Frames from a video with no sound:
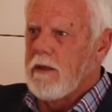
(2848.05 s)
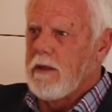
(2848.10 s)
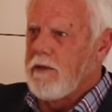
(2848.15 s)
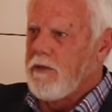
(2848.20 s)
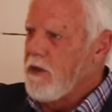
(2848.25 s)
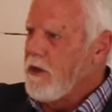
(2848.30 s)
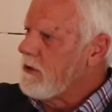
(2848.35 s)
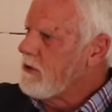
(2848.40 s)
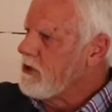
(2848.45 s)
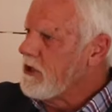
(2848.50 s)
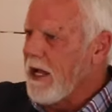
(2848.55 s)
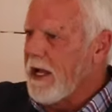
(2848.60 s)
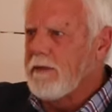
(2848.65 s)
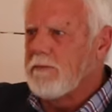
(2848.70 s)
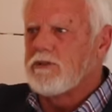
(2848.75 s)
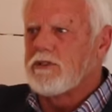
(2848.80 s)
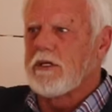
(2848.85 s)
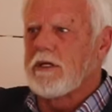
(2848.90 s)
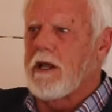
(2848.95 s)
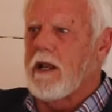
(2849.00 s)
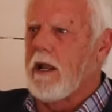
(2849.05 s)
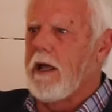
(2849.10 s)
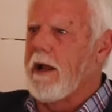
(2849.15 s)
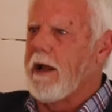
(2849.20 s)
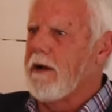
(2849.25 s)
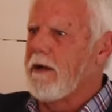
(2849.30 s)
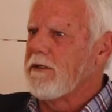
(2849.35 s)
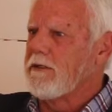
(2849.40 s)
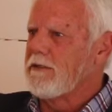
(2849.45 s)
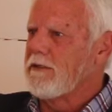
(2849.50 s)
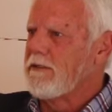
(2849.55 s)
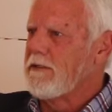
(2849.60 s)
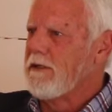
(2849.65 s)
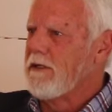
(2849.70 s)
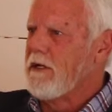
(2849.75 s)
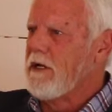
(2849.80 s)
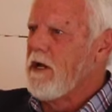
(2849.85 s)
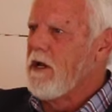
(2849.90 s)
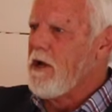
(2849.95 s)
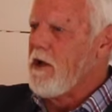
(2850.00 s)
And then James declares
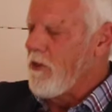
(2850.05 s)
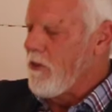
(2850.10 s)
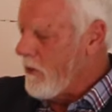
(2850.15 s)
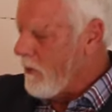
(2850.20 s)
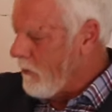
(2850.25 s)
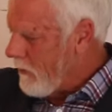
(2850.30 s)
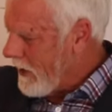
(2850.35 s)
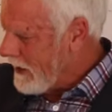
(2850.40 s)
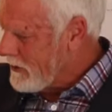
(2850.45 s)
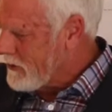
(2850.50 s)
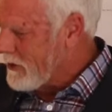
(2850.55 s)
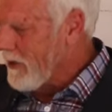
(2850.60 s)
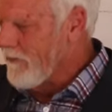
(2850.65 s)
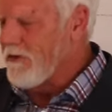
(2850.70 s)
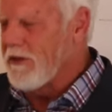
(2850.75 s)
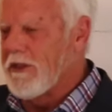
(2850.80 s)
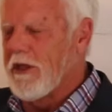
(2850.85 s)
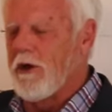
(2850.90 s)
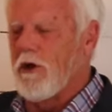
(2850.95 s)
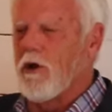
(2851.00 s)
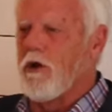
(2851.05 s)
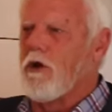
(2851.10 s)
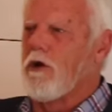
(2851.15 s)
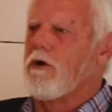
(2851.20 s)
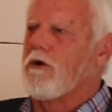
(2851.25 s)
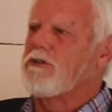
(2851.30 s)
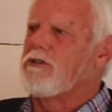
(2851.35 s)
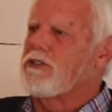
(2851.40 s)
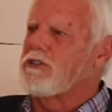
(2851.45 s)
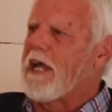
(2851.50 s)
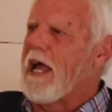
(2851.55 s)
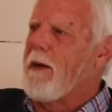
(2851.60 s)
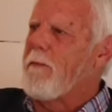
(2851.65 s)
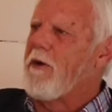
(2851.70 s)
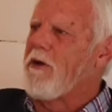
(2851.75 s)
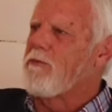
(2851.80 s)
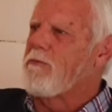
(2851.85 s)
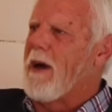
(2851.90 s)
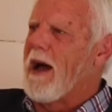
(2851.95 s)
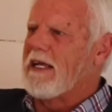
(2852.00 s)
the rest of it they'll learn
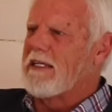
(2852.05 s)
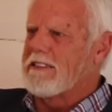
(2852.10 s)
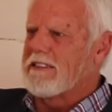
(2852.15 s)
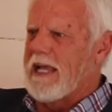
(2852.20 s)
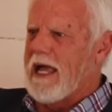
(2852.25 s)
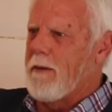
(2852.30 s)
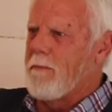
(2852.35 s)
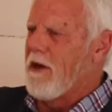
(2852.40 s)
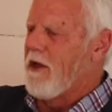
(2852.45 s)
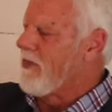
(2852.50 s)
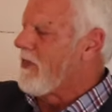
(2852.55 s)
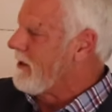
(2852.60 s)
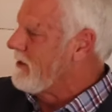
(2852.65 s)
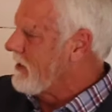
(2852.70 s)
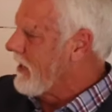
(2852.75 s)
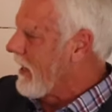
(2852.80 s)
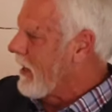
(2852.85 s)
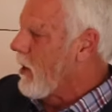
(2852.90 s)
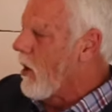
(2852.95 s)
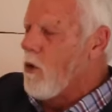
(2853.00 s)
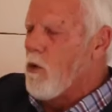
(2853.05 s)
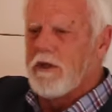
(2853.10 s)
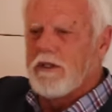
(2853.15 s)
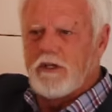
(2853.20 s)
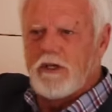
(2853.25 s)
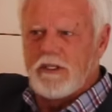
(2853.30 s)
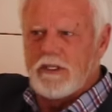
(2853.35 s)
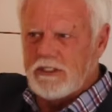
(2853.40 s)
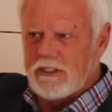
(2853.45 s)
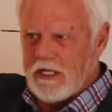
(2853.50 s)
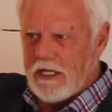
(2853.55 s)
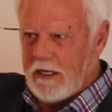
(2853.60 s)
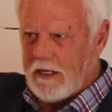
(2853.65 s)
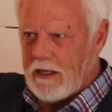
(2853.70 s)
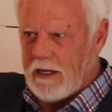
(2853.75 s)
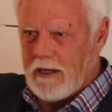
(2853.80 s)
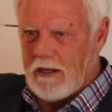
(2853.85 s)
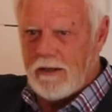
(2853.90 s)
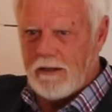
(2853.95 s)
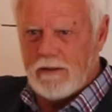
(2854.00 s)
Sabbath by Sabbath as they go into the
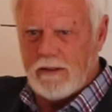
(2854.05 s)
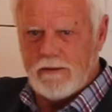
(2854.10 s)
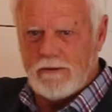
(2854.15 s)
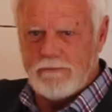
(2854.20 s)
synagogue.